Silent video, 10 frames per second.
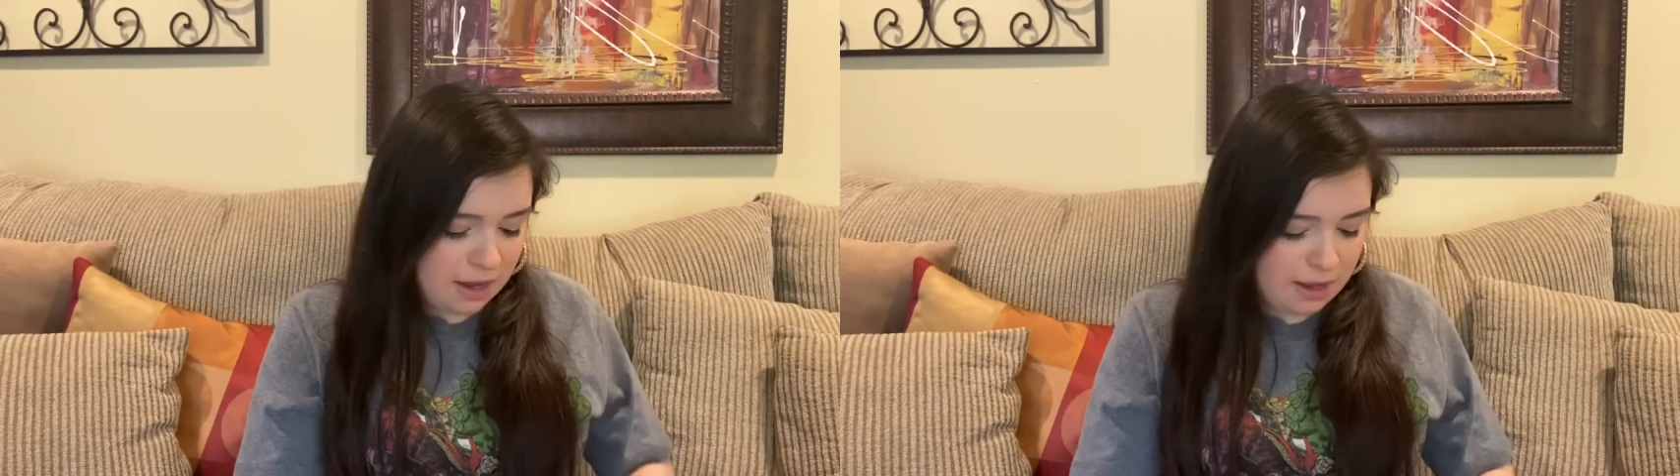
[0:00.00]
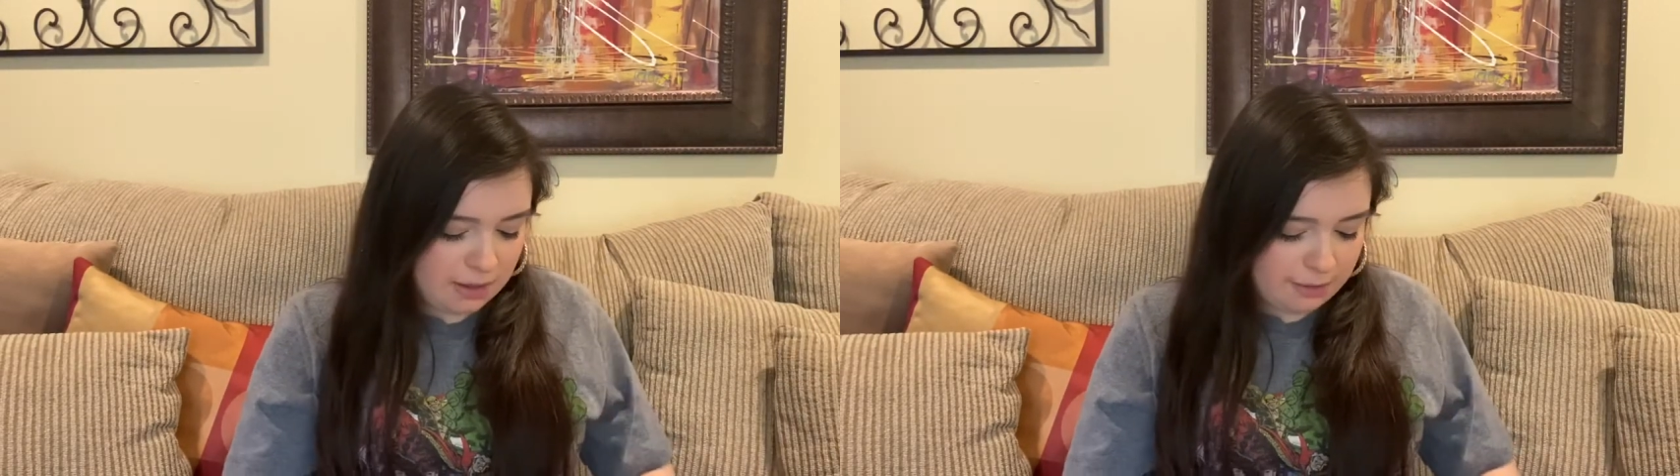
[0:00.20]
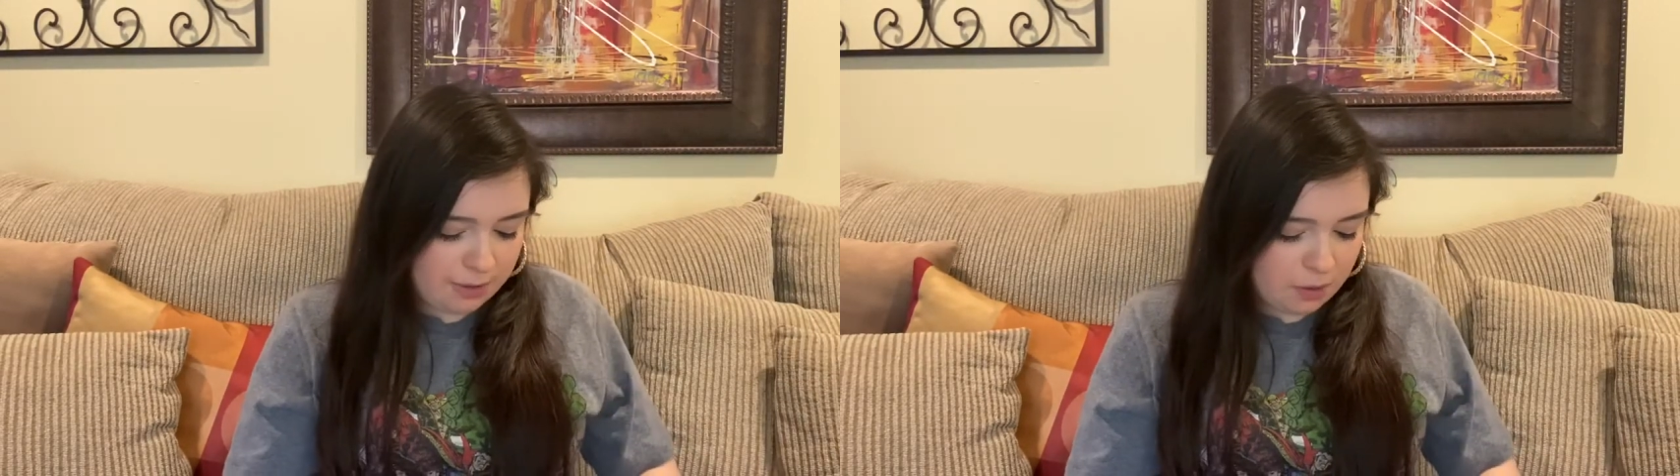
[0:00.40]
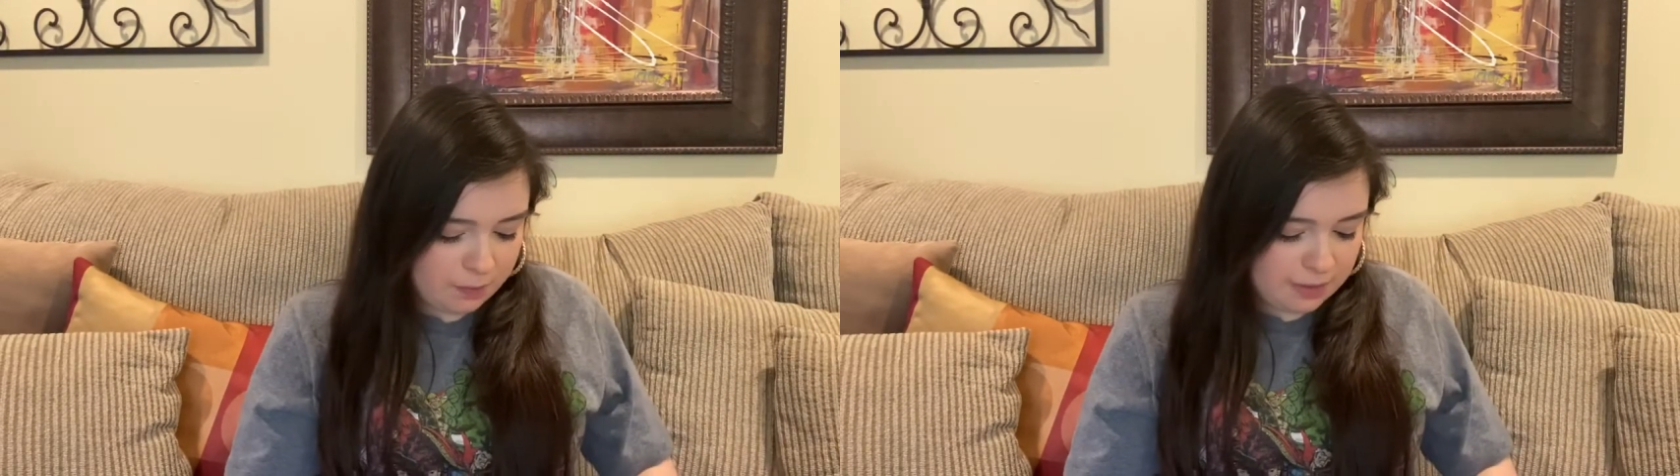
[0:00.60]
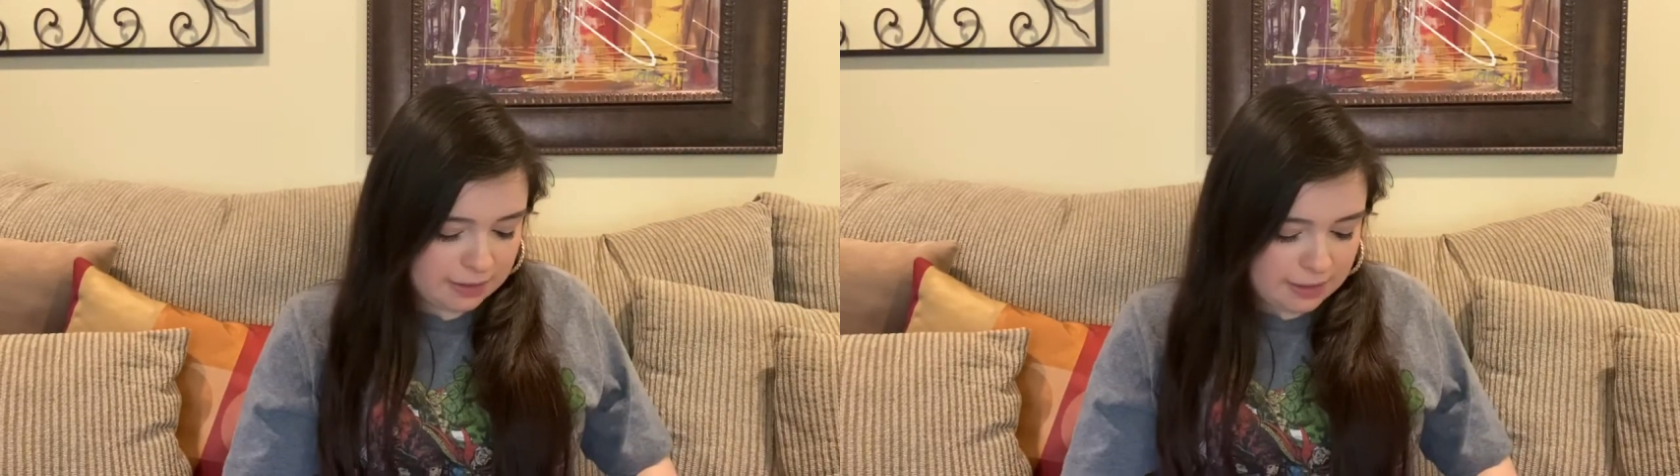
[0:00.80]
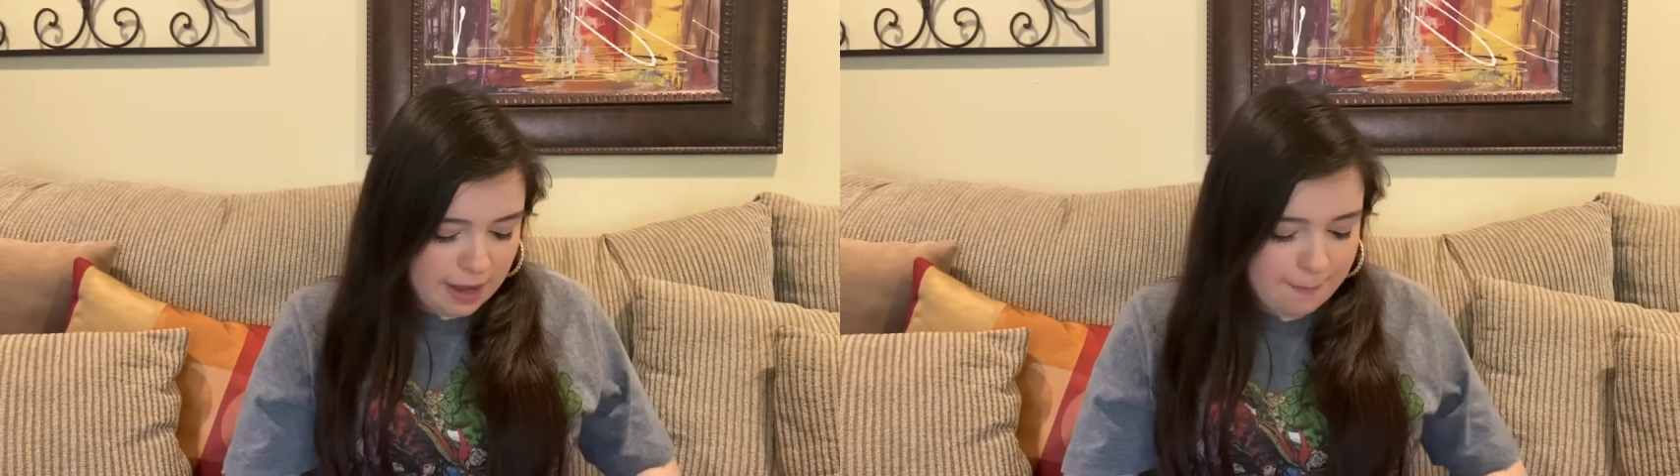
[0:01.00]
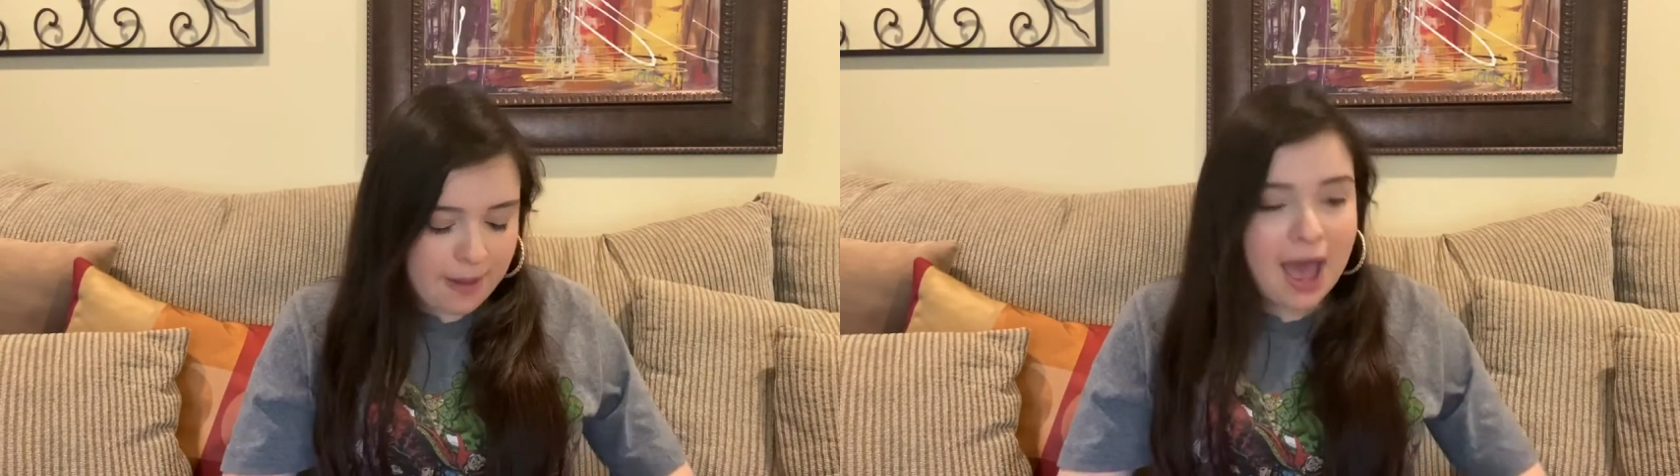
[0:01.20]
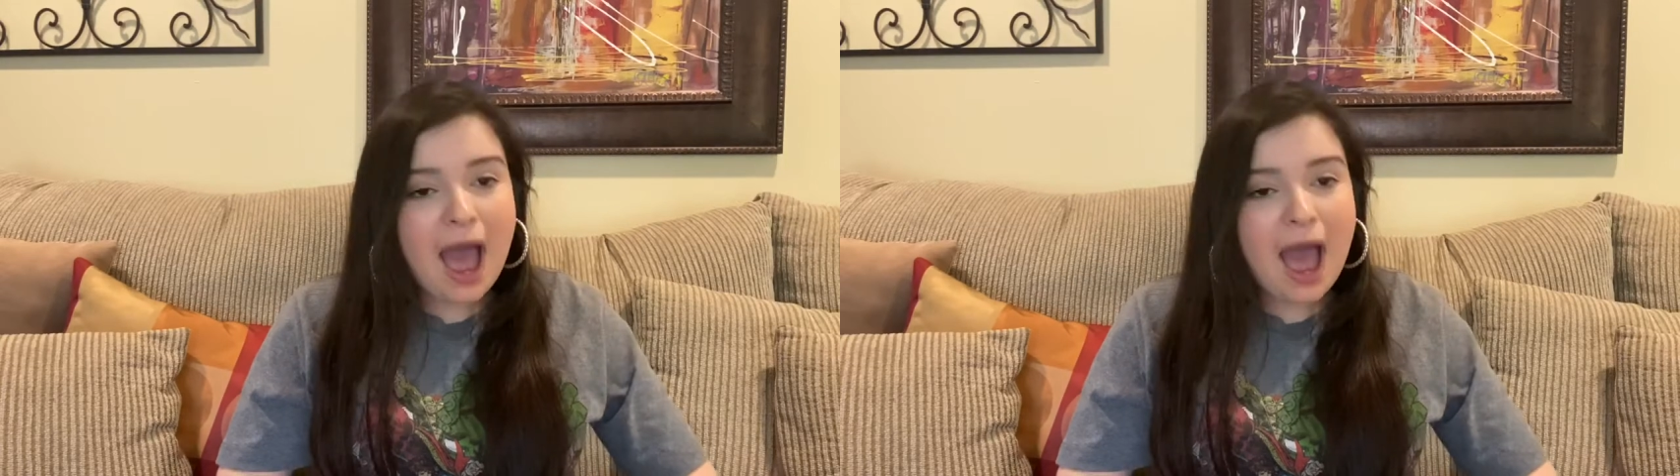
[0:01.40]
and let me open this up.